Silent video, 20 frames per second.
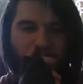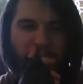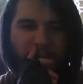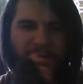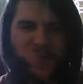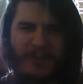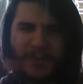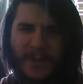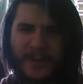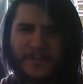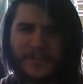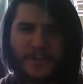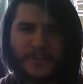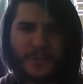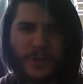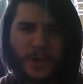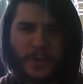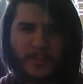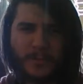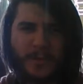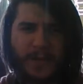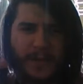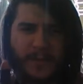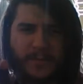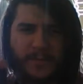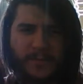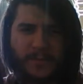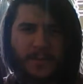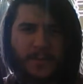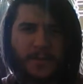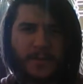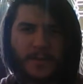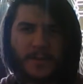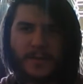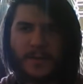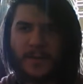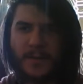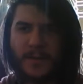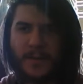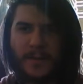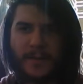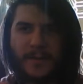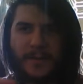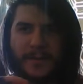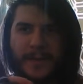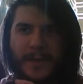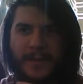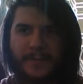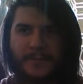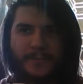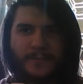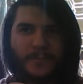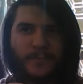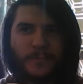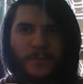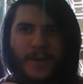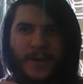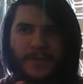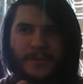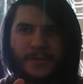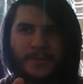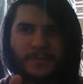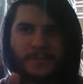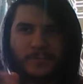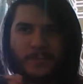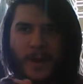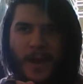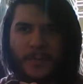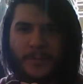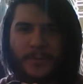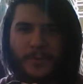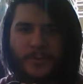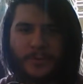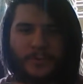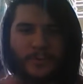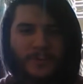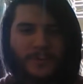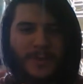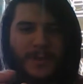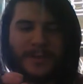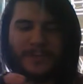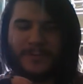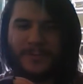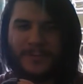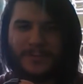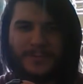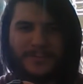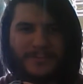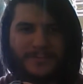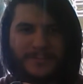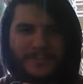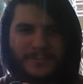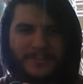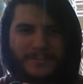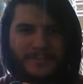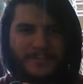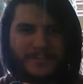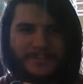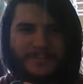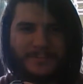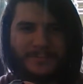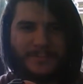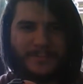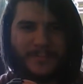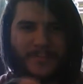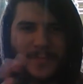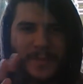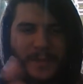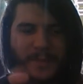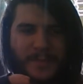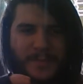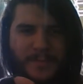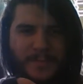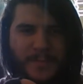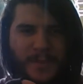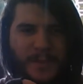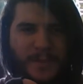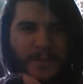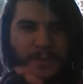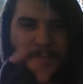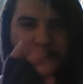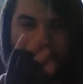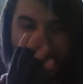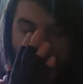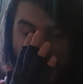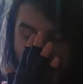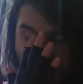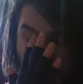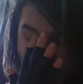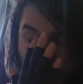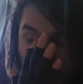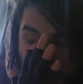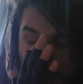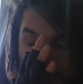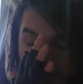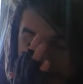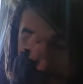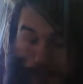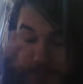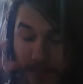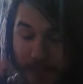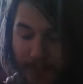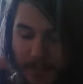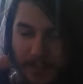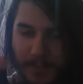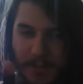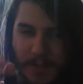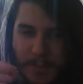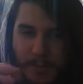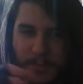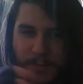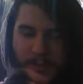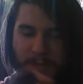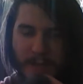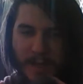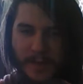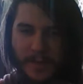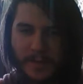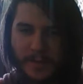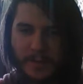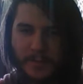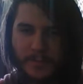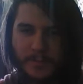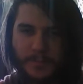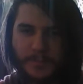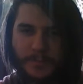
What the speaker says: They still have some Charmer decks. That Rex, Raptor, Weevil, Speed Duel, Double Deck.